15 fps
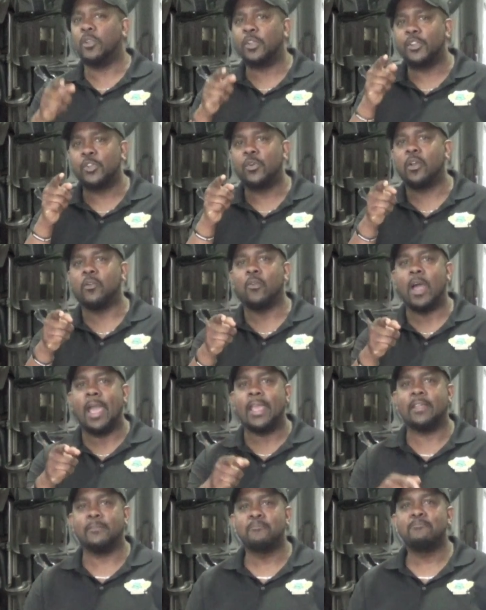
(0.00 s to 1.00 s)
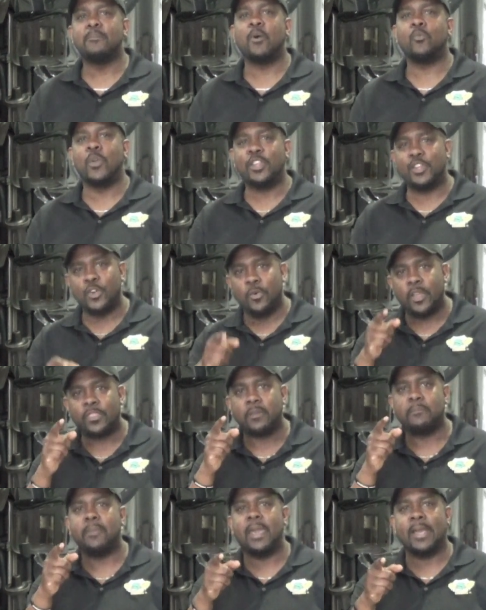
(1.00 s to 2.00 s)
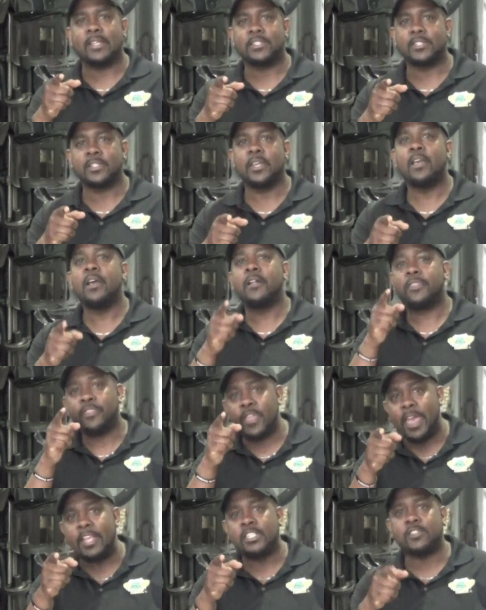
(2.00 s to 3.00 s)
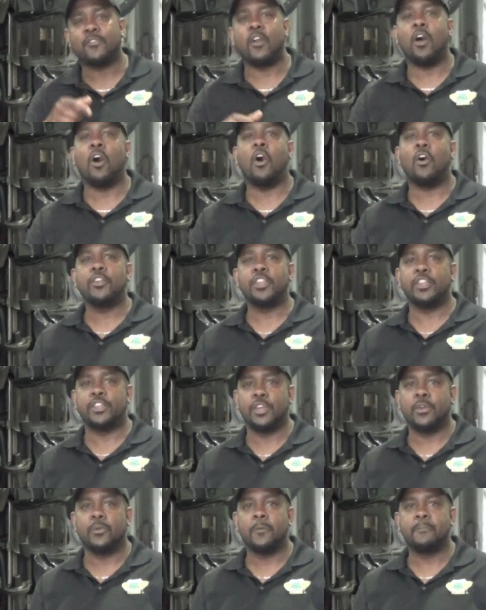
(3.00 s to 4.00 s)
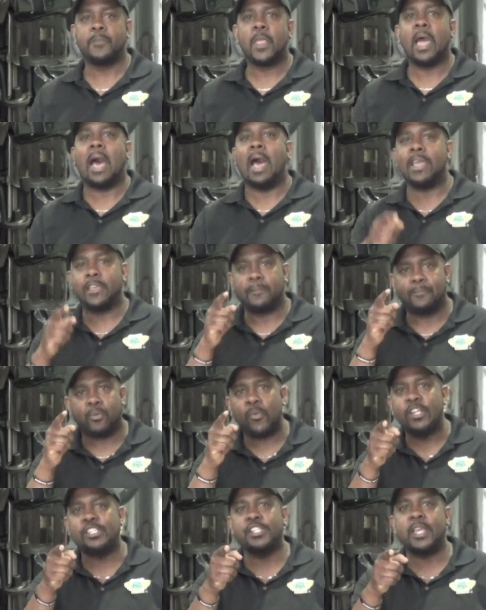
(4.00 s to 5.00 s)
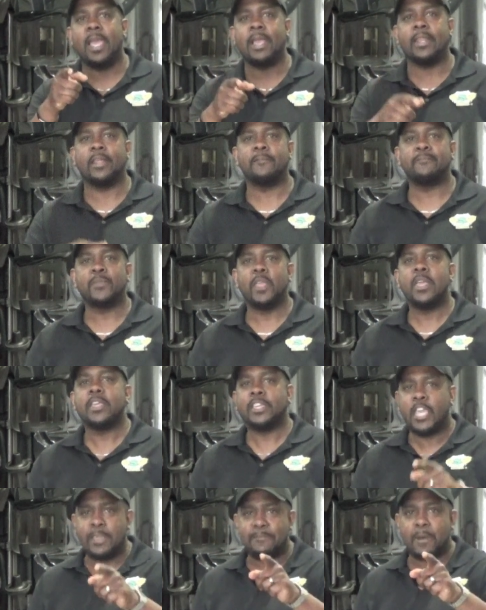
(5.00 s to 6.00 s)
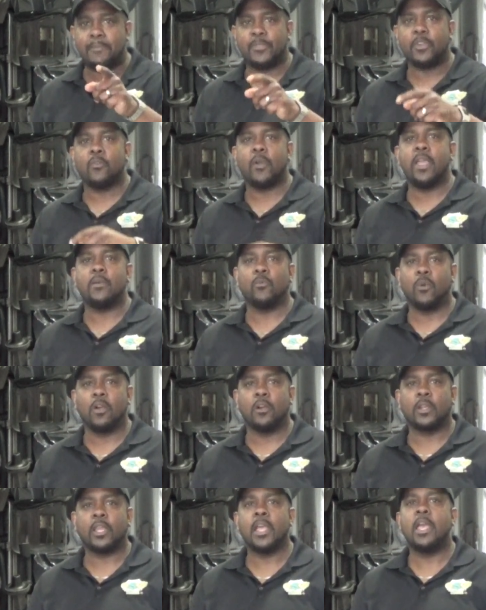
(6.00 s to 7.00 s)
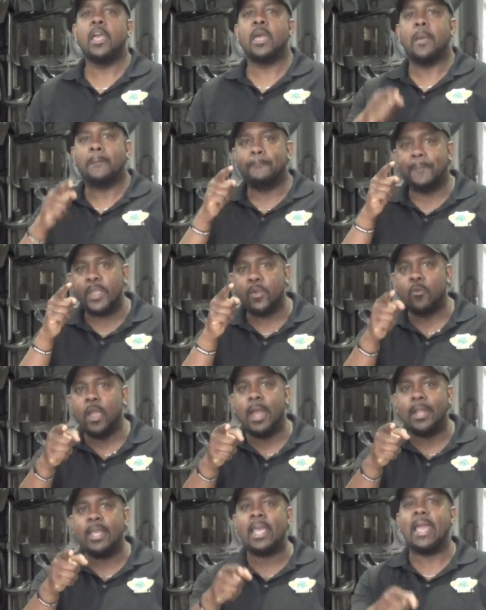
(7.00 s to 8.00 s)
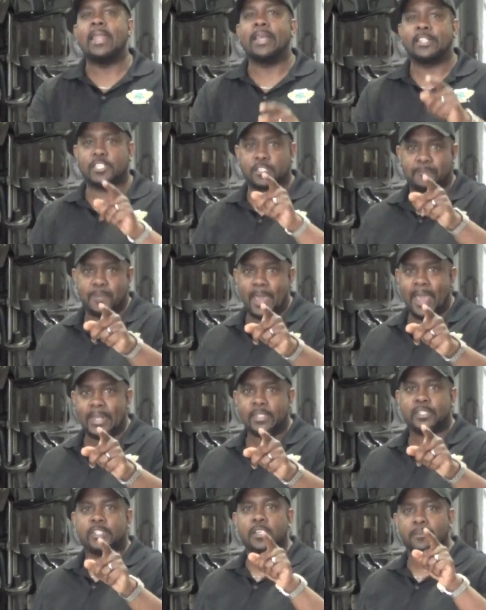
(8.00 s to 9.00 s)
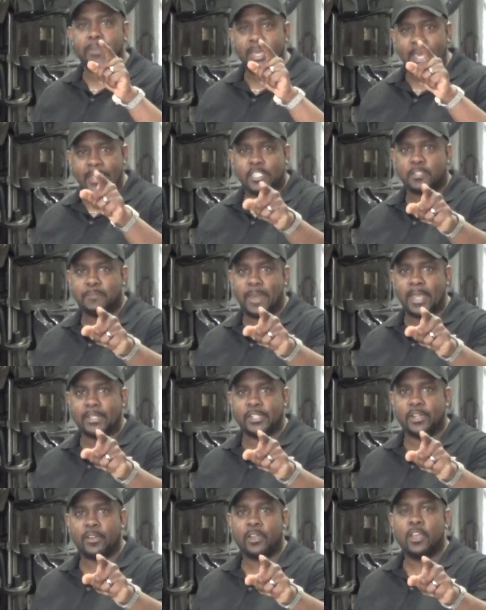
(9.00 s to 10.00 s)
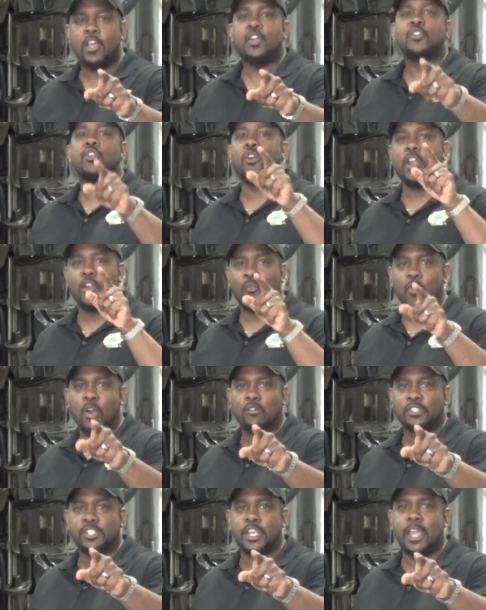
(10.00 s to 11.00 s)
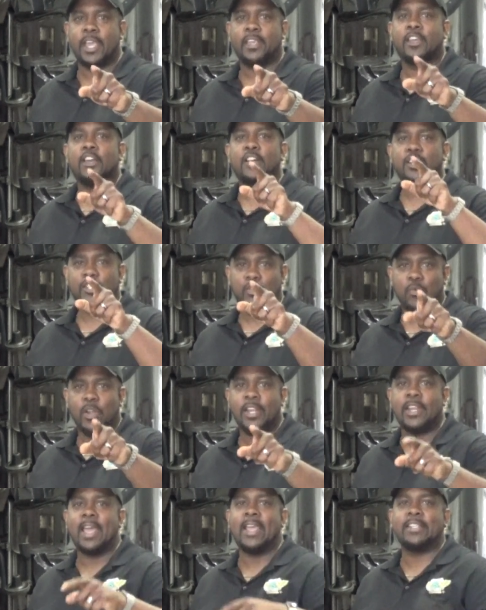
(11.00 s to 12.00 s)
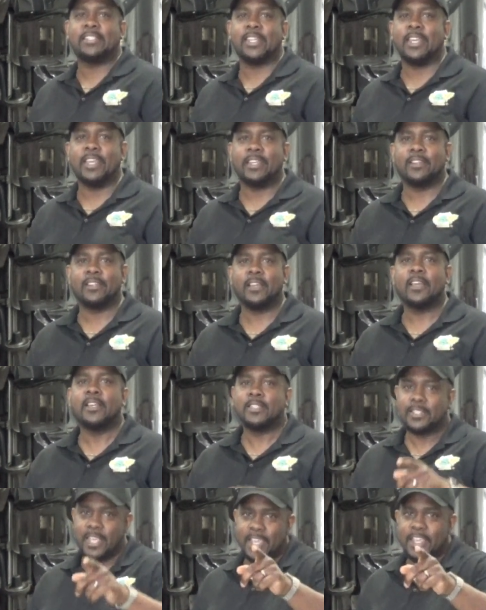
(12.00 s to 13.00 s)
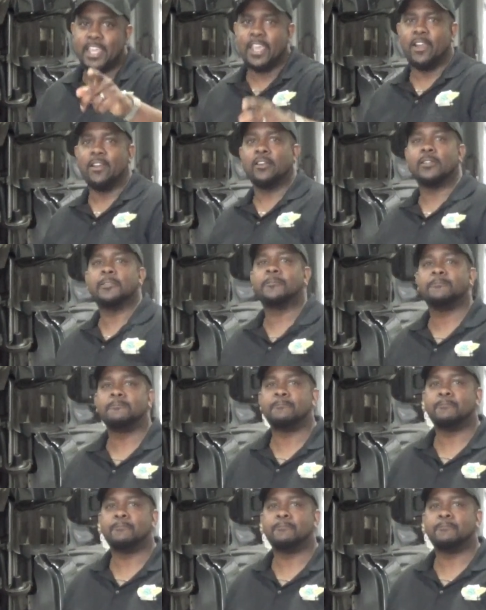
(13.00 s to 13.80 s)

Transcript: only do it right, but we do it the best. Thanks for all you do. I appreciate it. Keep up the great work. Be ready and expect to be inspected during Road Check 2019. Take care.